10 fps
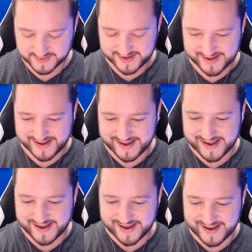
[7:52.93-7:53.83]
Ah, ha,
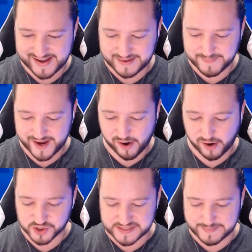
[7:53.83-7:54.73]
ha, my
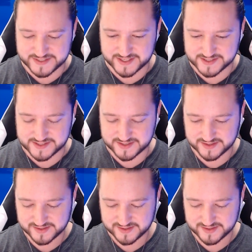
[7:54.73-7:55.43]
arch nemesis.